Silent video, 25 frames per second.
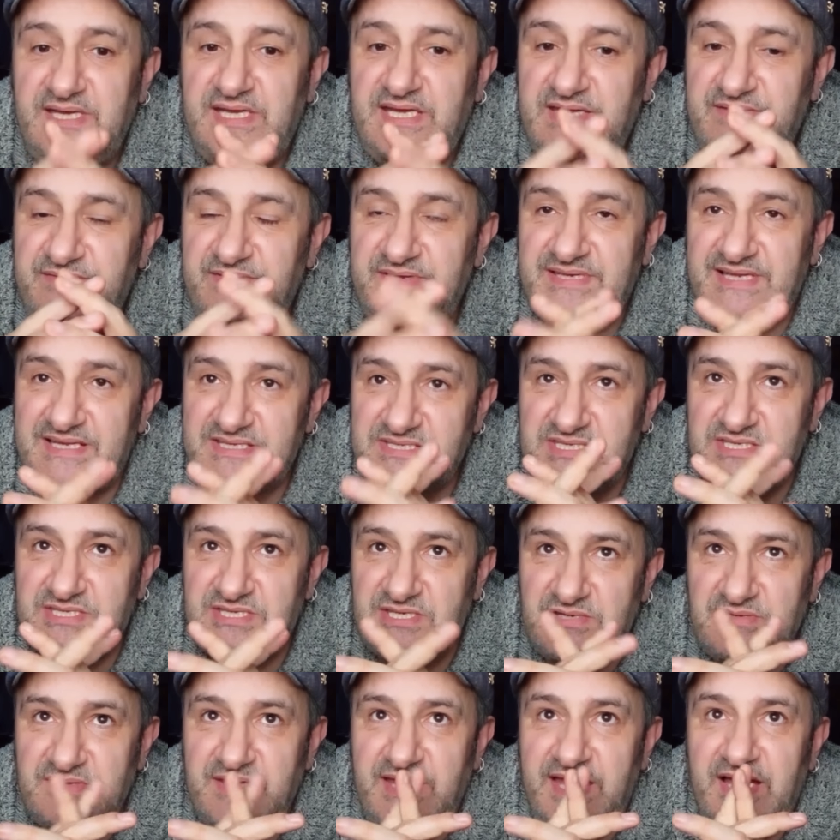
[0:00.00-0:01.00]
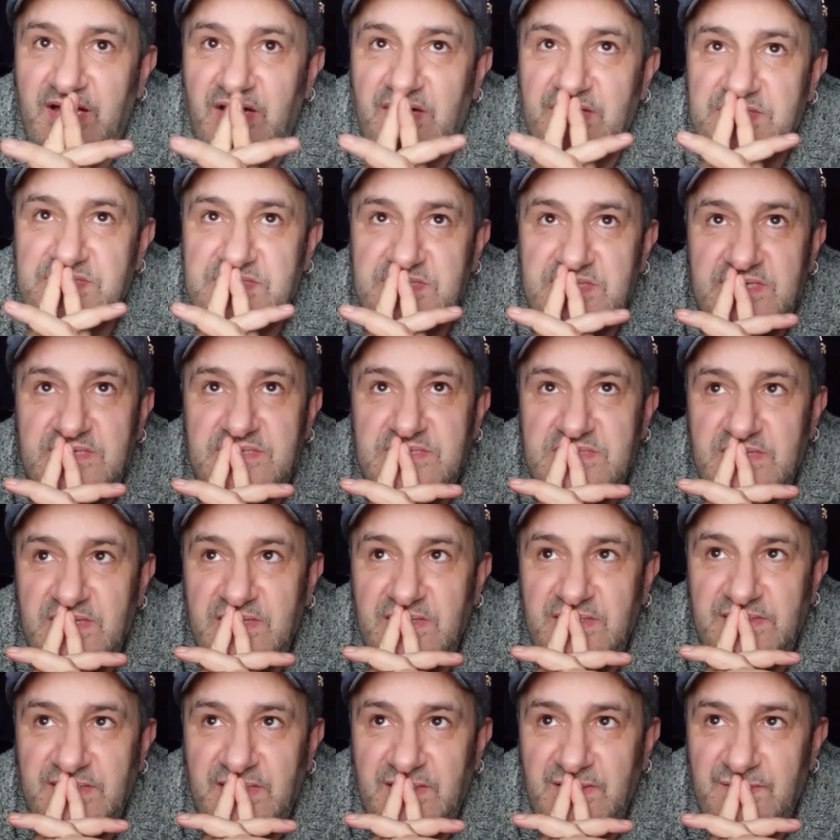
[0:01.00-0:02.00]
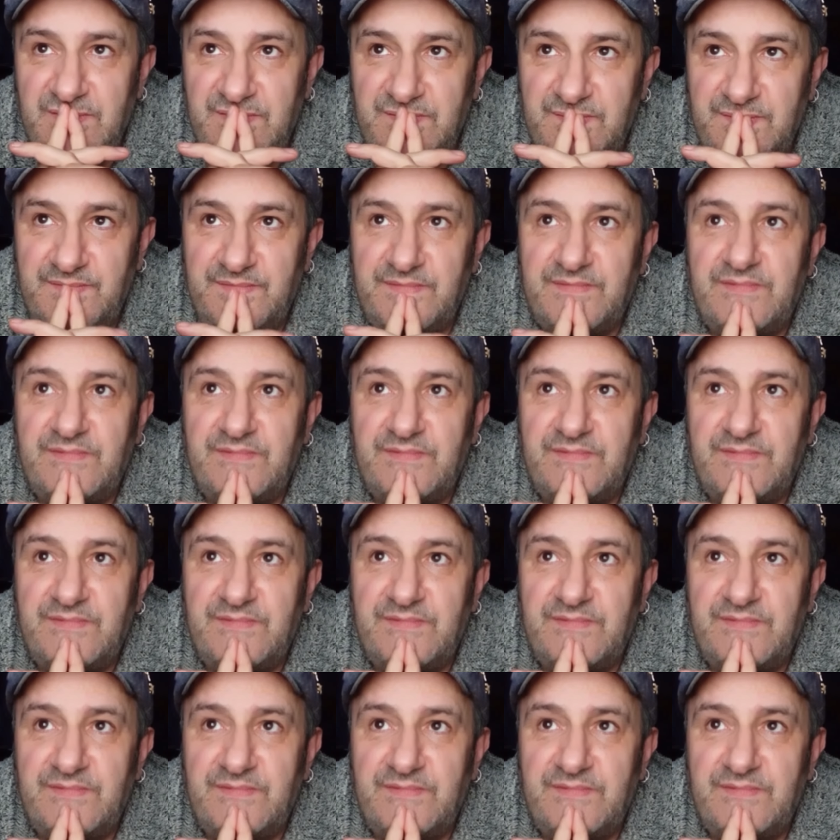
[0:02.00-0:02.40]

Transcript: If he doesn't do that, I see Zurdo